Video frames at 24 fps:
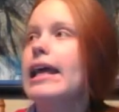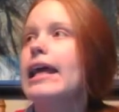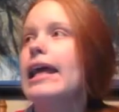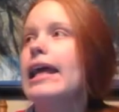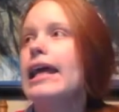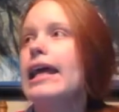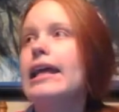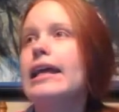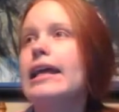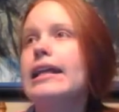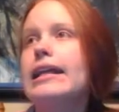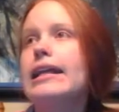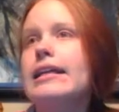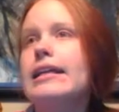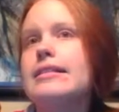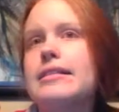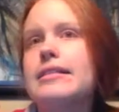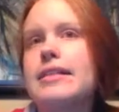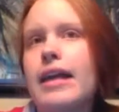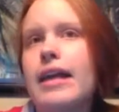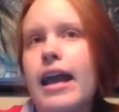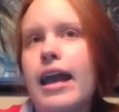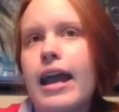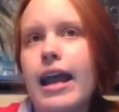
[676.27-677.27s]
it is
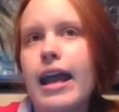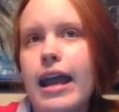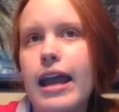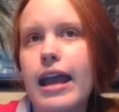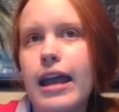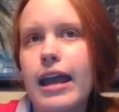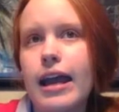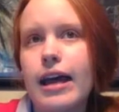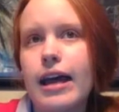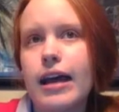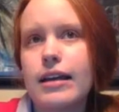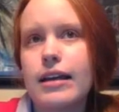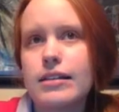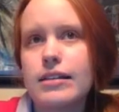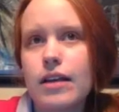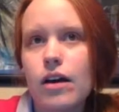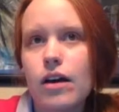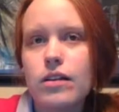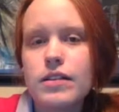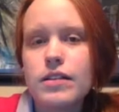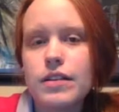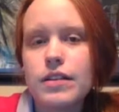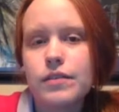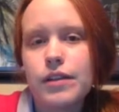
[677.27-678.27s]
it's
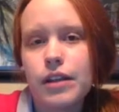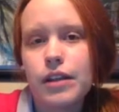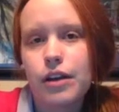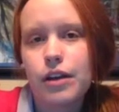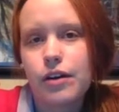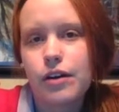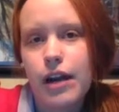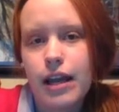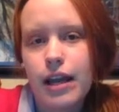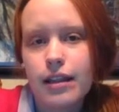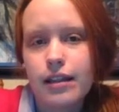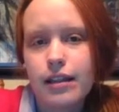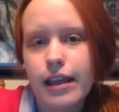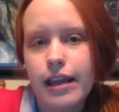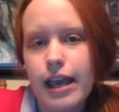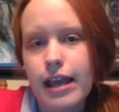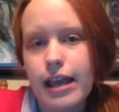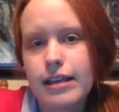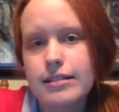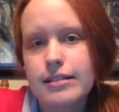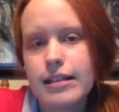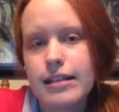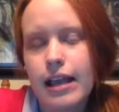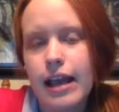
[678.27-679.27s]
also in the Great
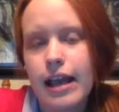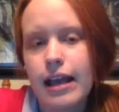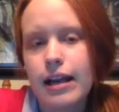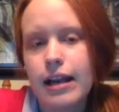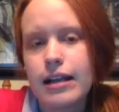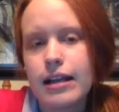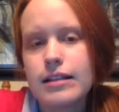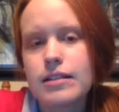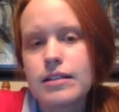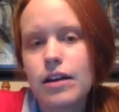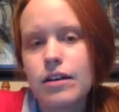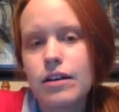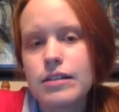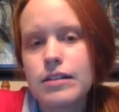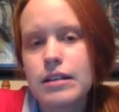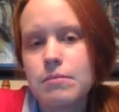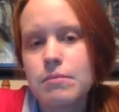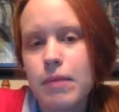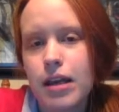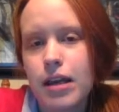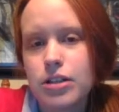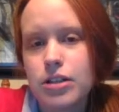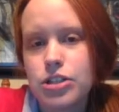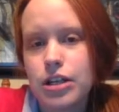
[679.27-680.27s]
Lakes, and it's causing
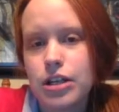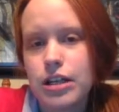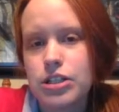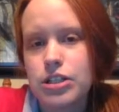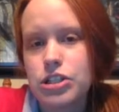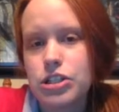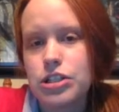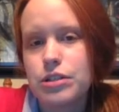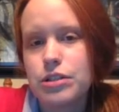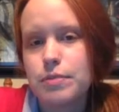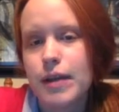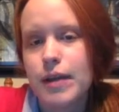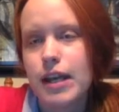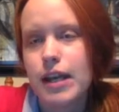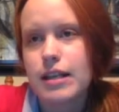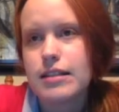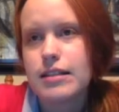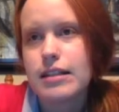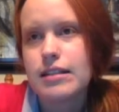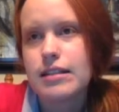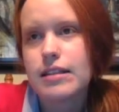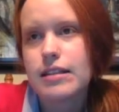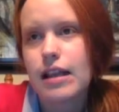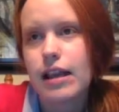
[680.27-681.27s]
major issues because
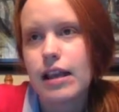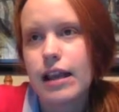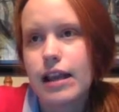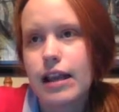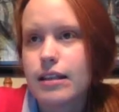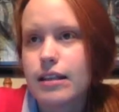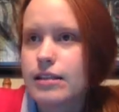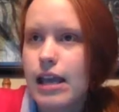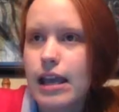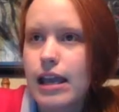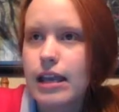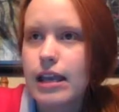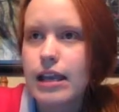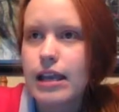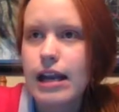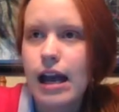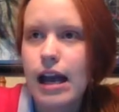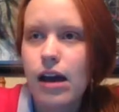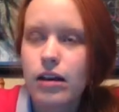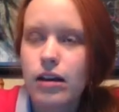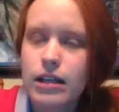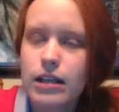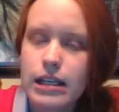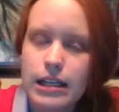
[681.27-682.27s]
it's like taking
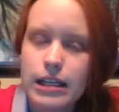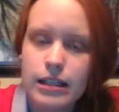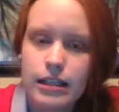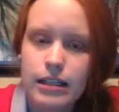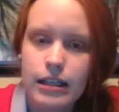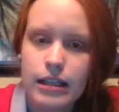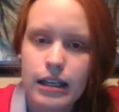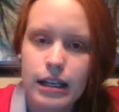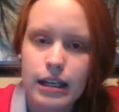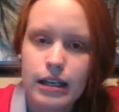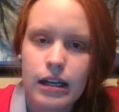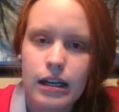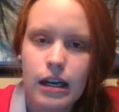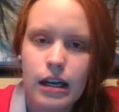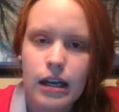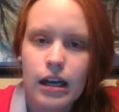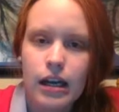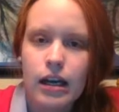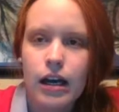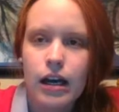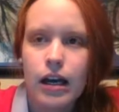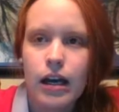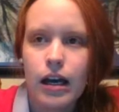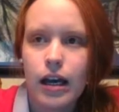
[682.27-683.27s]
out and killing
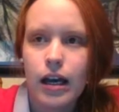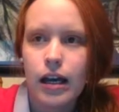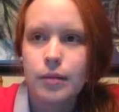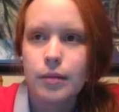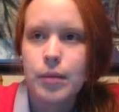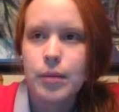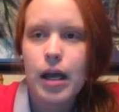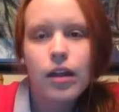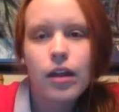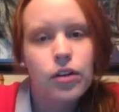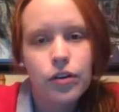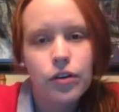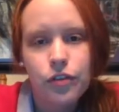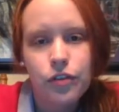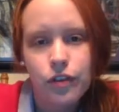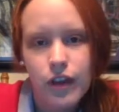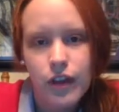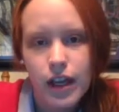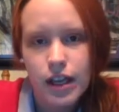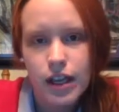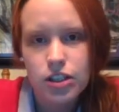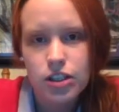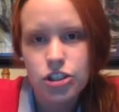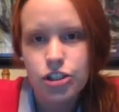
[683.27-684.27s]
other
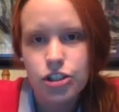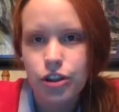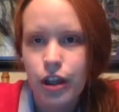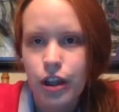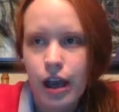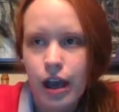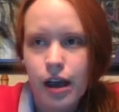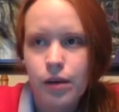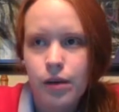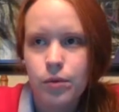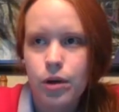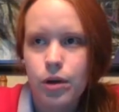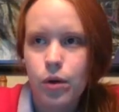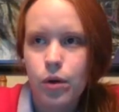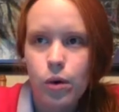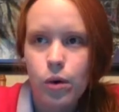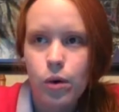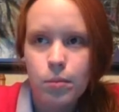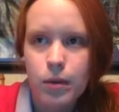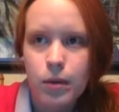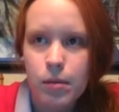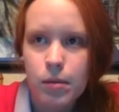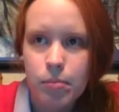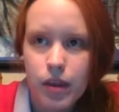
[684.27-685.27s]
fish that would
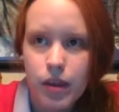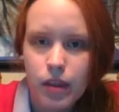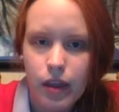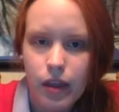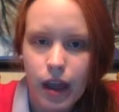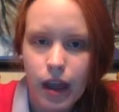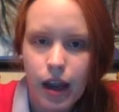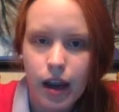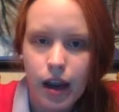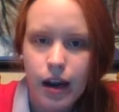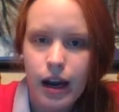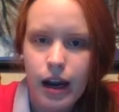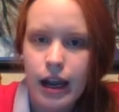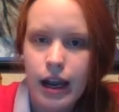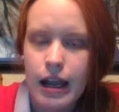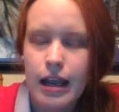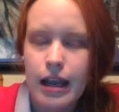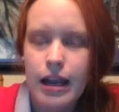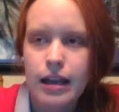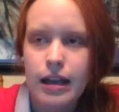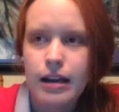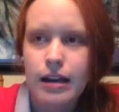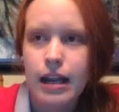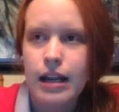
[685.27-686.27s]
normally be there,
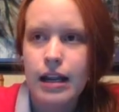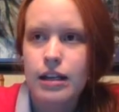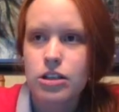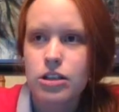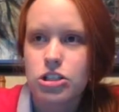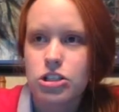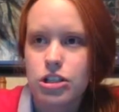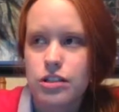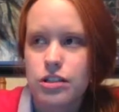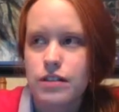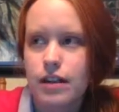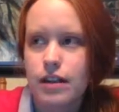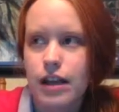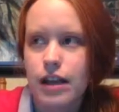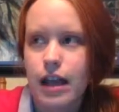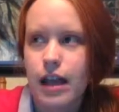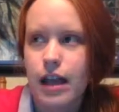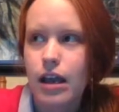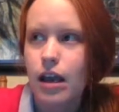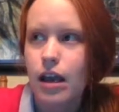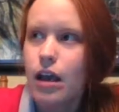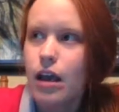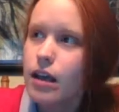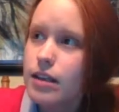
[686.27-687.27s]
and it is just
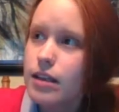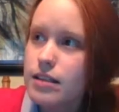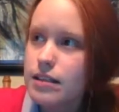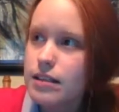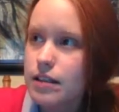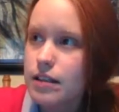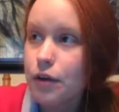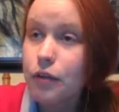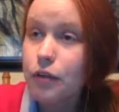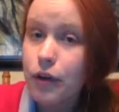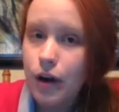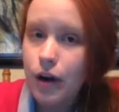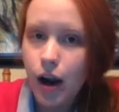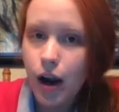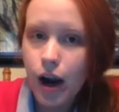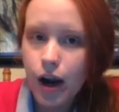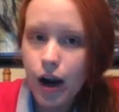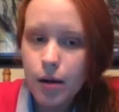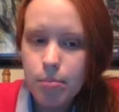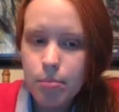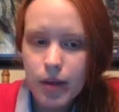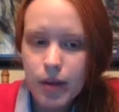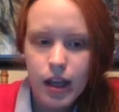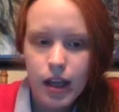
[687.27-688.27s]
like silver
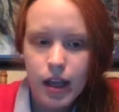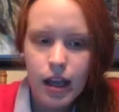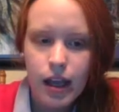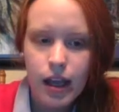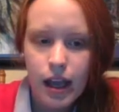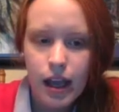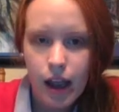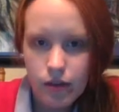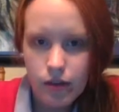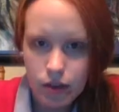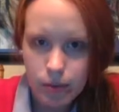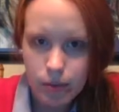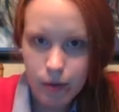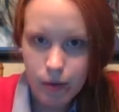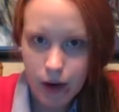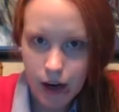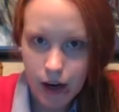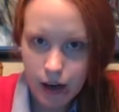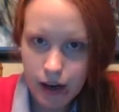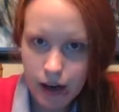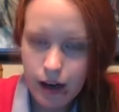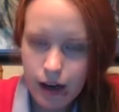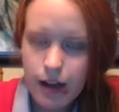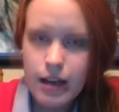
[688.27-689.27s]
carp everywhere.